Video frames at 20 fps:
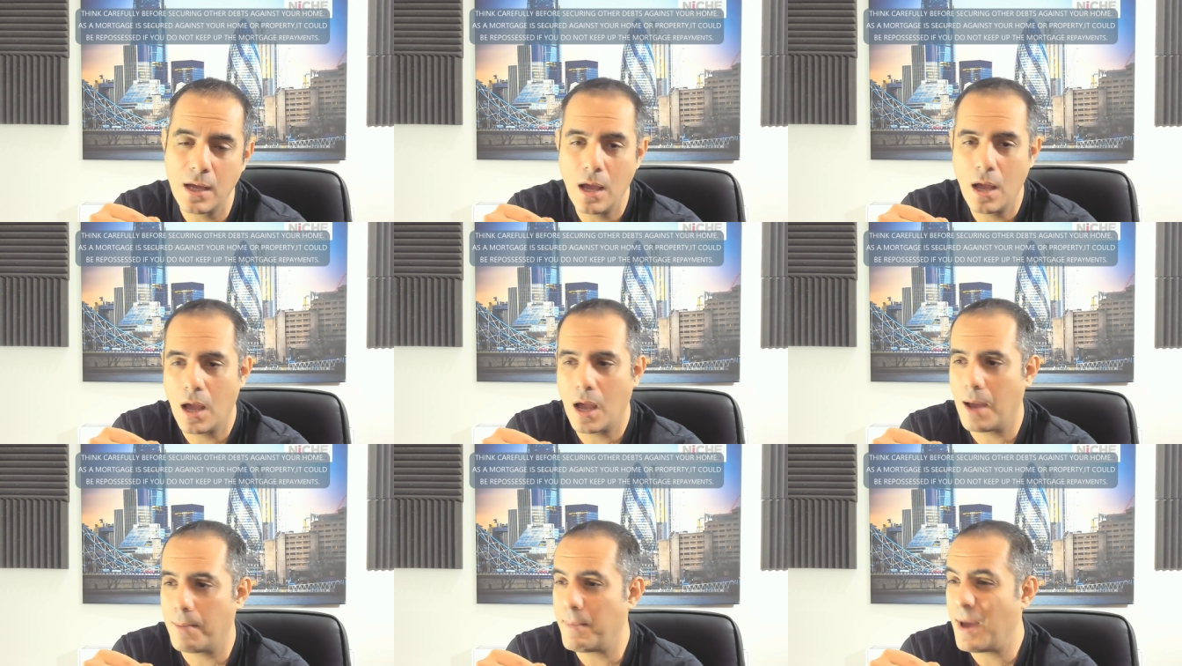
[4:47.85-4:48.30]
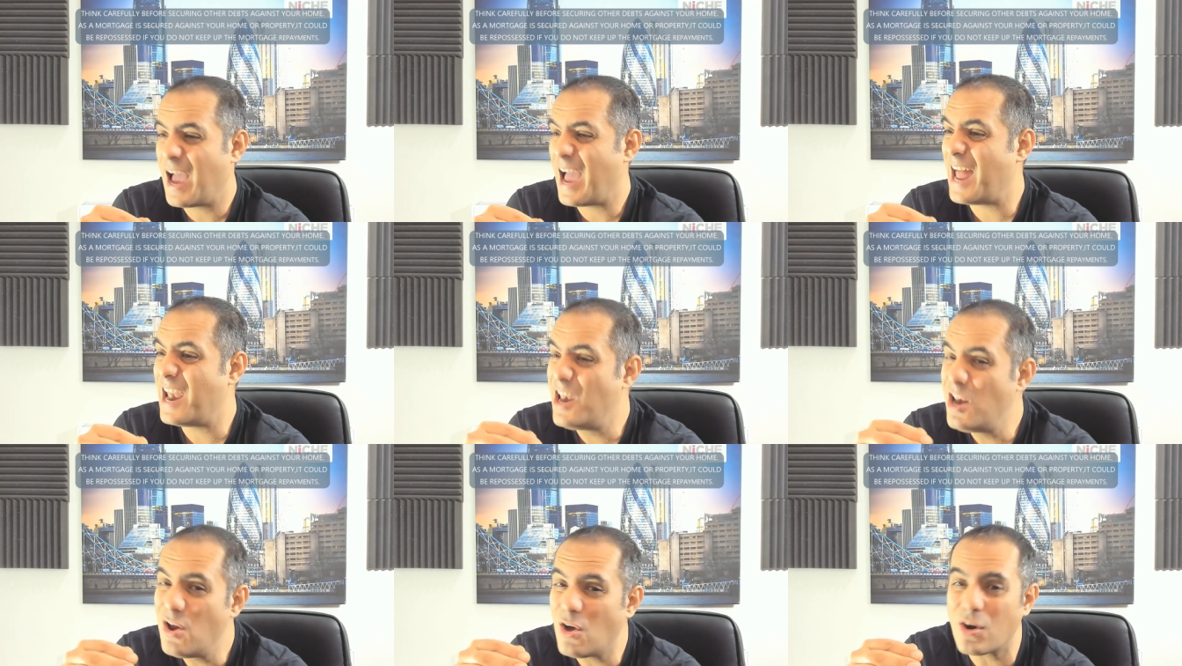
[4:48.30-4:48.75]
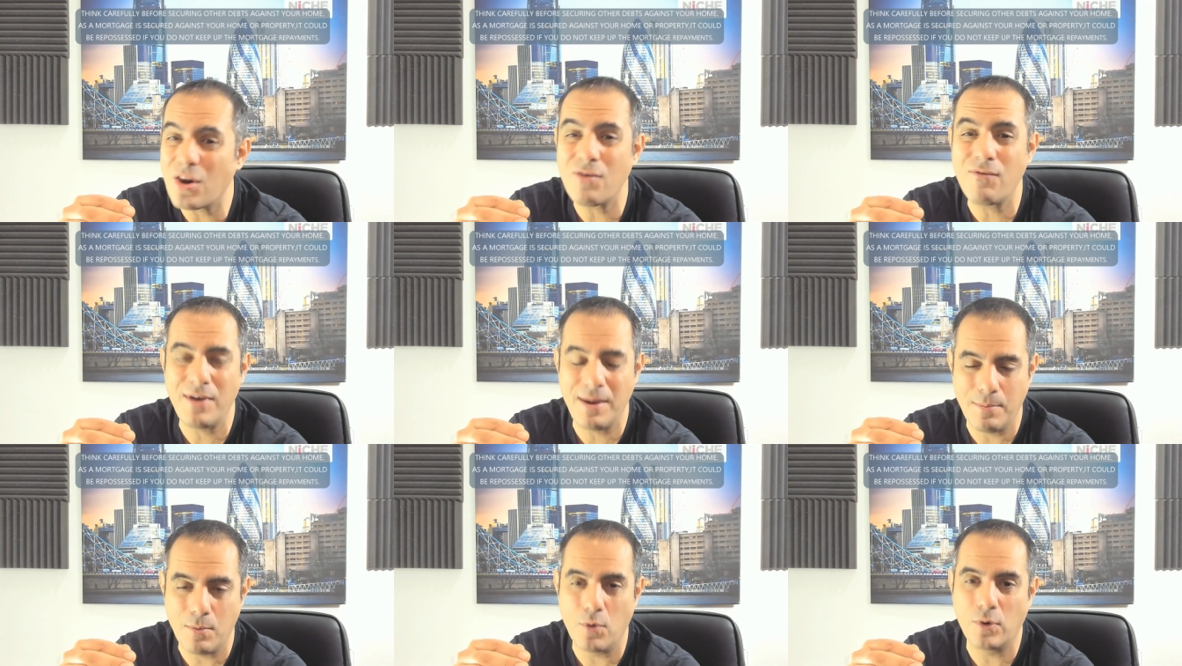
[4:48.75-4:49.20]
A lot of
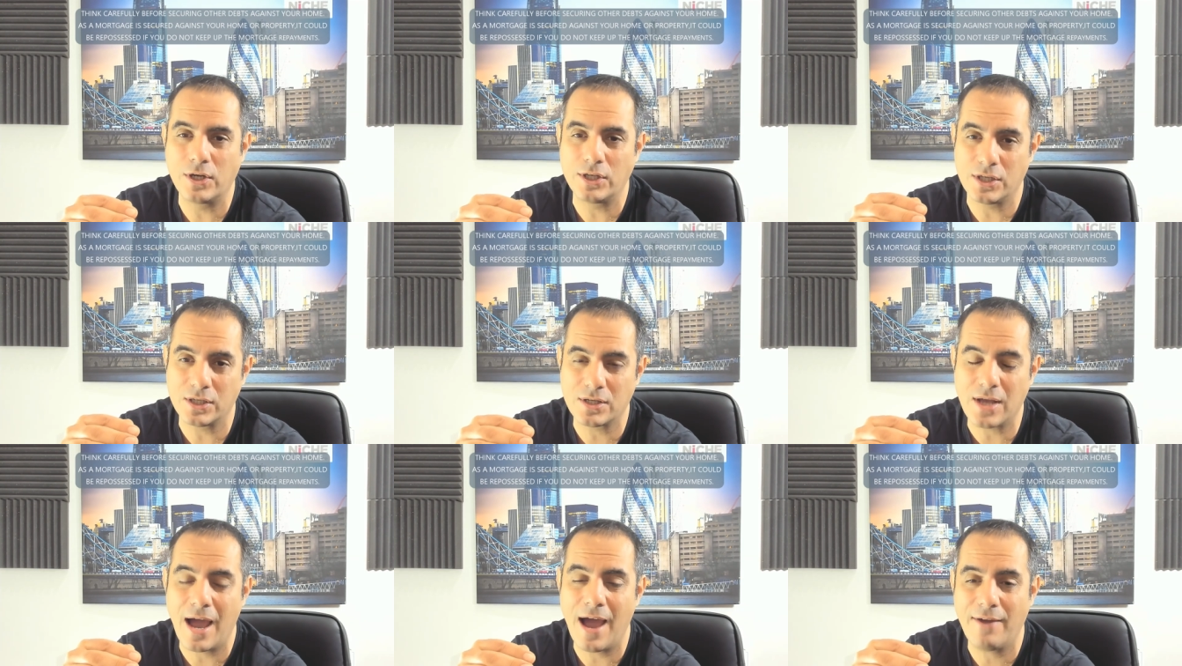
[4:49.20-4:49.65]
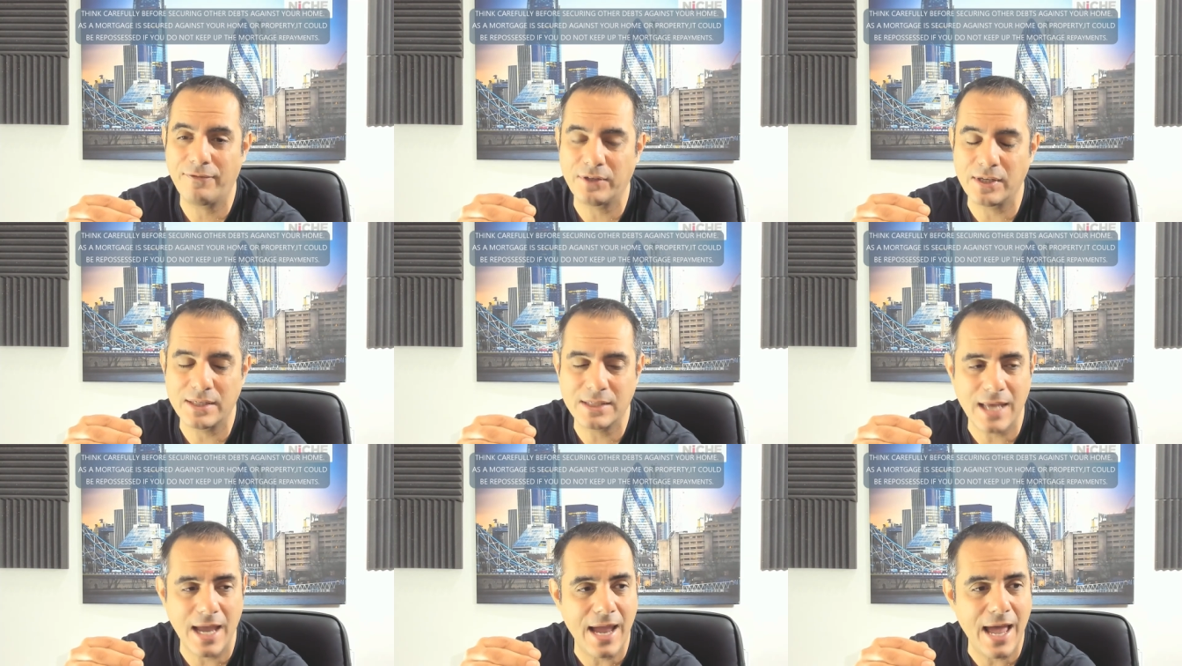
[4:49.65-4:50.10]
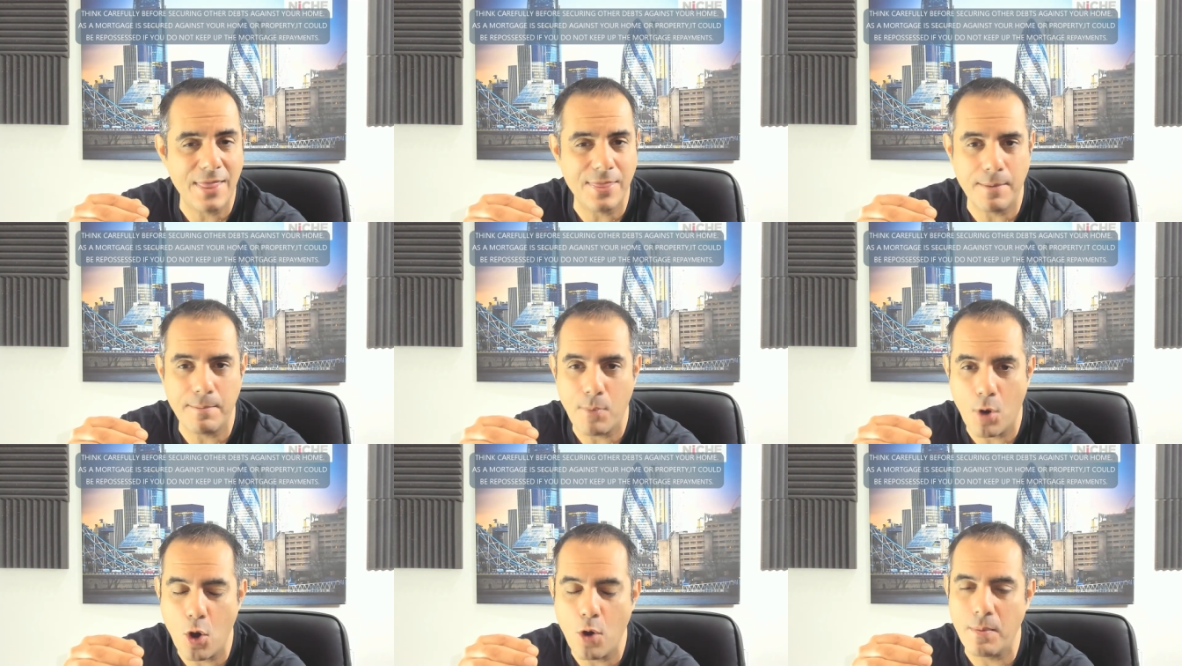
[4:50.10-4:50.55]
remortgages, I have to say, at the
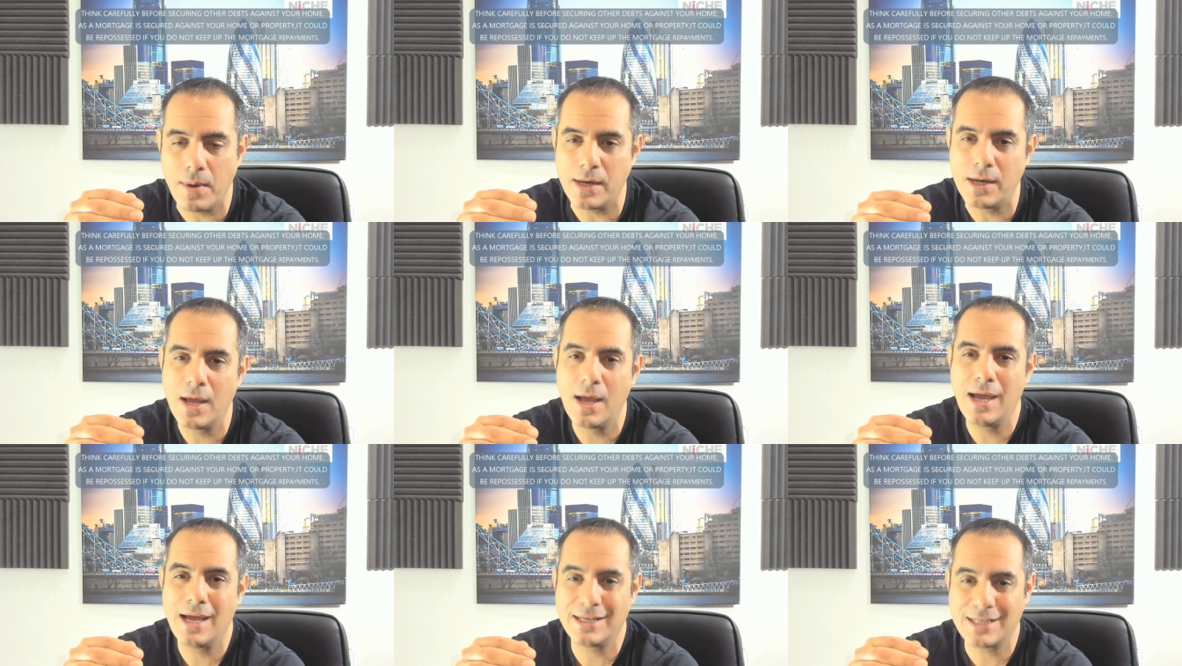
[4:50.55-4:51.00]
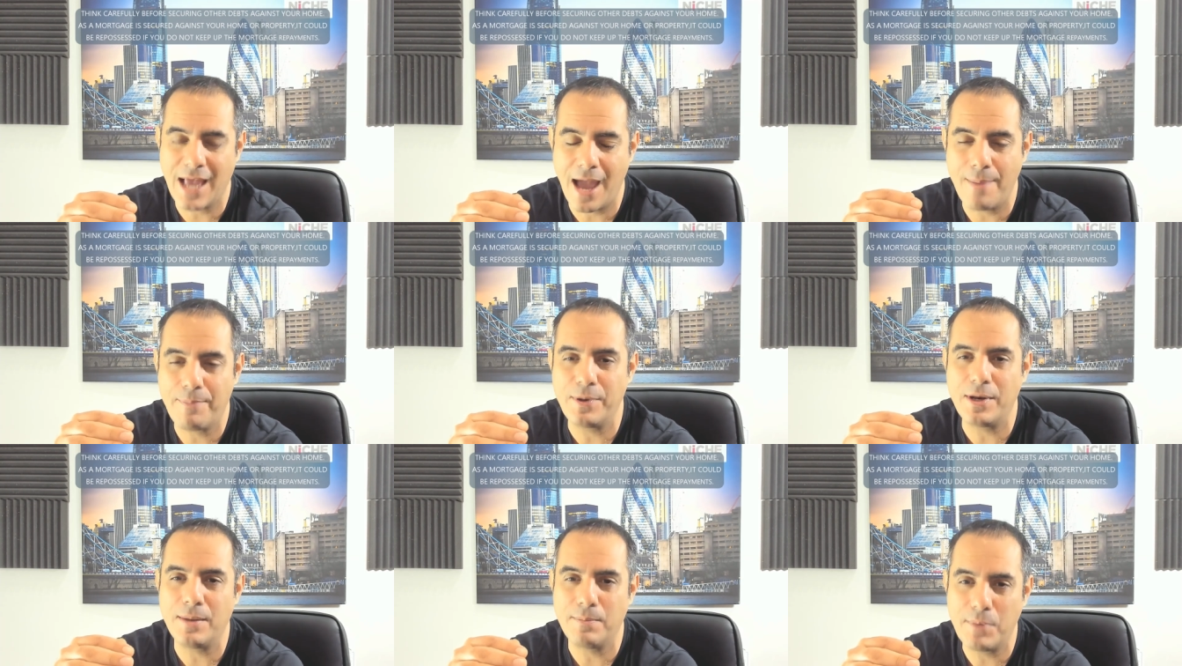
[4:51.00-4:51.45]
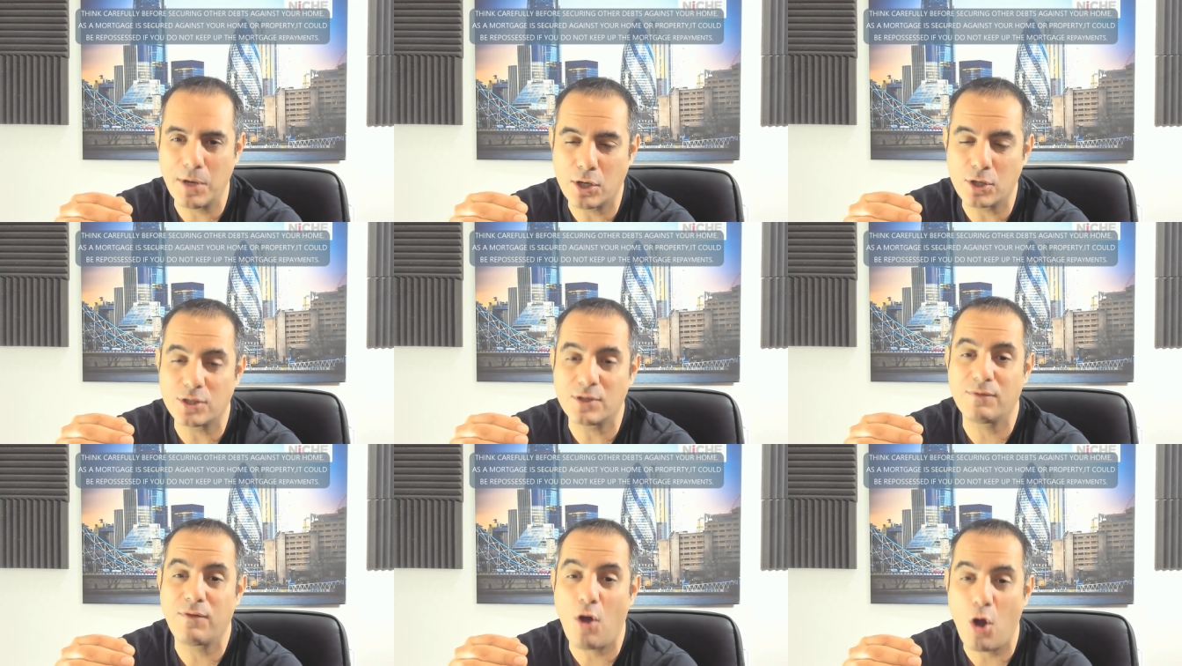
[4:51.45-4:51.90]
moment is happening because
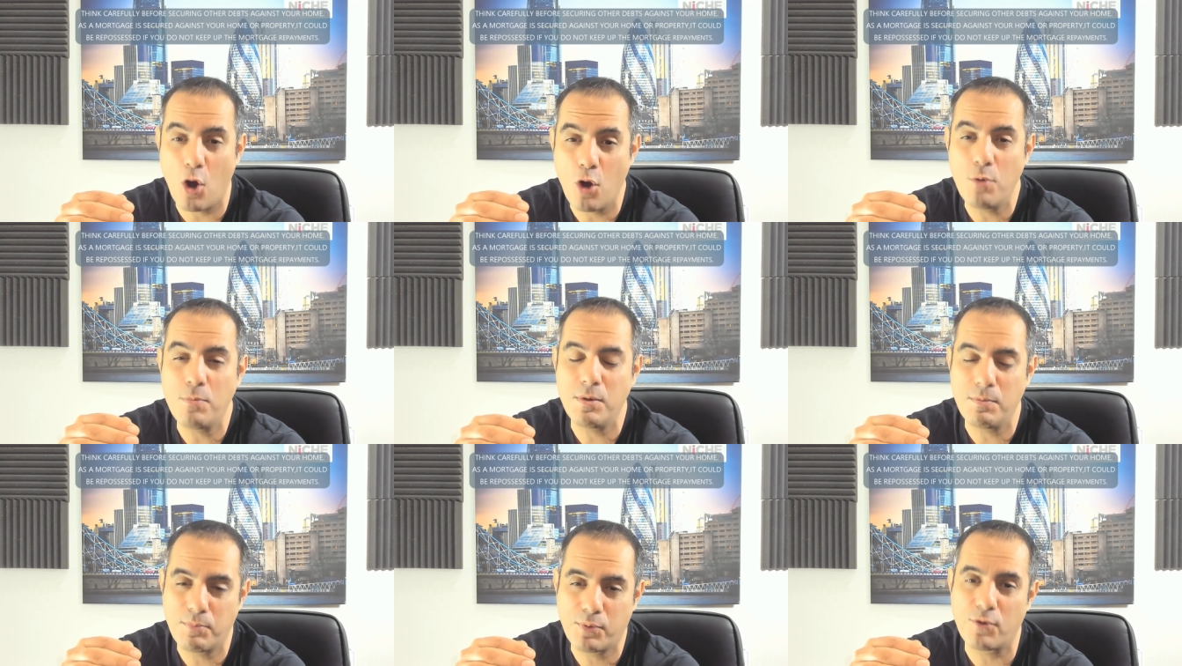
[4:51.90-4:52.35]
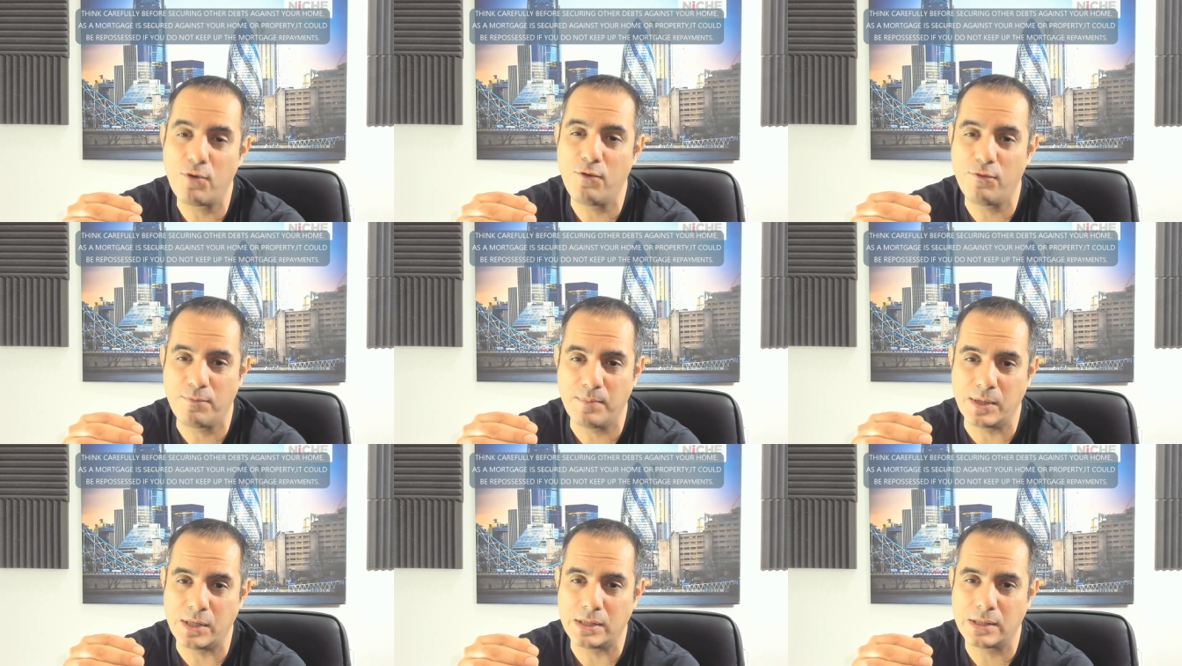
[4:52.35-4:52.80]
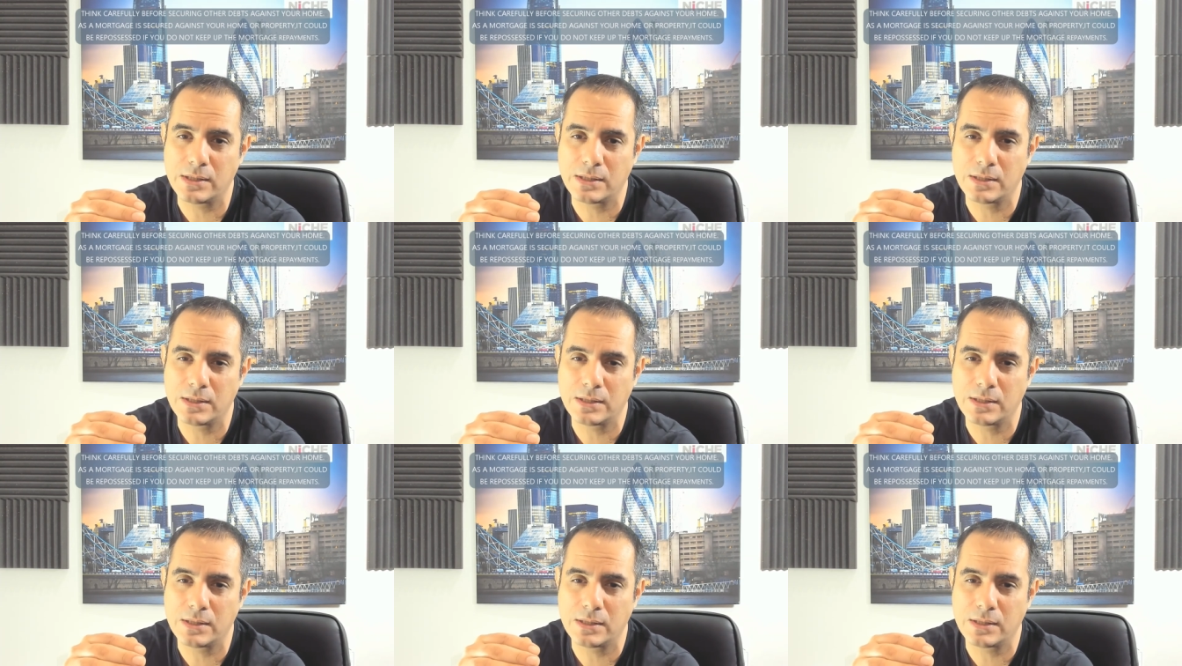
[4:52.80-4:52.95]
of home improvements,